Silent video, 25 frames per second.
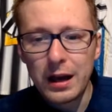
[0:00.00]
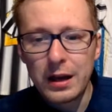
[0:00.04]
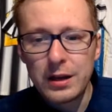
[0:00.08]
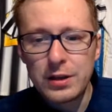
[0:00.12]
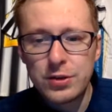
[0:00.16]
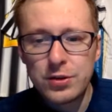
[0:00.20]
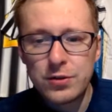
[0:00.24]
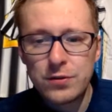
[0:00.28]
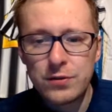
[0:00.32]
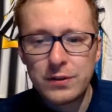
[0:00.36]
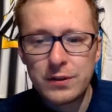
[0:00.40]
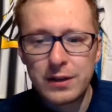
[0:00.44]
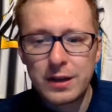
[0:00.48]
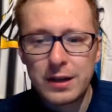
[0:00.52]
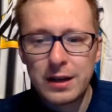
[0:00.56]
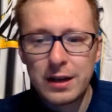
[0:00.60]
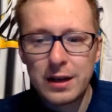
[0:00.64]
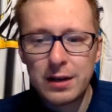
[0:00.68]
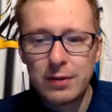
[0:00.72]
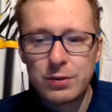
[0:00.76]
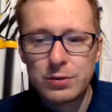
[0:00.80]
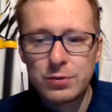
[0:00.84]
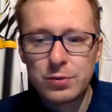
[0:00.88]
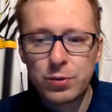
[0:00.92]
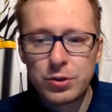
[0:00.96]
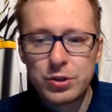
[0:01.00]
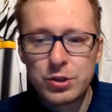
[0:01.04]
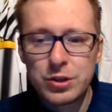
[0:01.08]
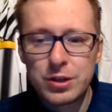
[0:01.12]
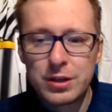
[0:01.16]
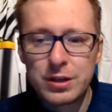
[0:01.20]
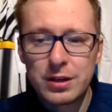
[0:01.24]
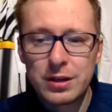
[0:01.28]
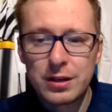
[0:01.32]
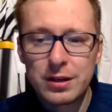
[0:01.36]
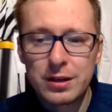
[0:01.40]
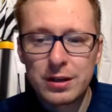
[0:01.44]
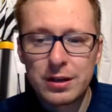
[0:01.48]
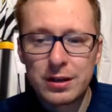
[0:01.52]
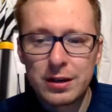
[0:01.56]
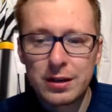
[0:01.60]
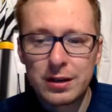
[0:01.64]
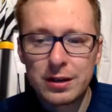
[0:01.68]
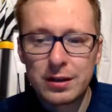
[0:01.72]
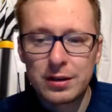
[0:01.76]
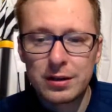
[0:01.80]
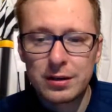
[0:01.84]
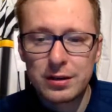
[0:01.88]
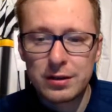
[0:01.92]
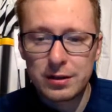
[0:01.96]
Juve Daily, I was watching.
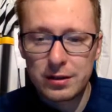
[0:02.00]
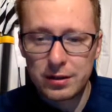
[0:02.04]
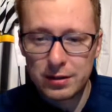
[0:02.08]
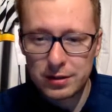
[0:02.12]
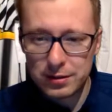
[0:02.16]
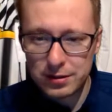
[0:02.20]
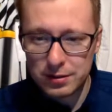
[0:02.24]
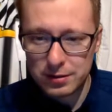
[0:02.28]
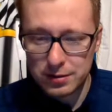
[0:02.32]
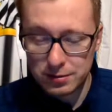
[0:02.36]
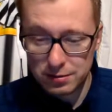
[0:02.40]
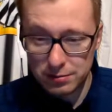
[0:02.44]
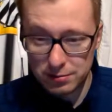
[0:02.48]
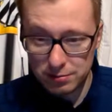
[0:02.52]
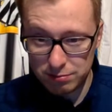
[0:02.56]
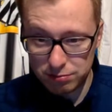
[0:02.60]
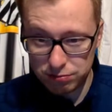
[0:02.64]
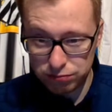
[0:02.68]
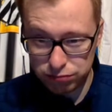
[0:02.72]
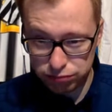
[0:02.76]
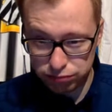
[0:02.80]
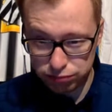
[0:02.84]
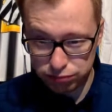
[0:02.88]
Was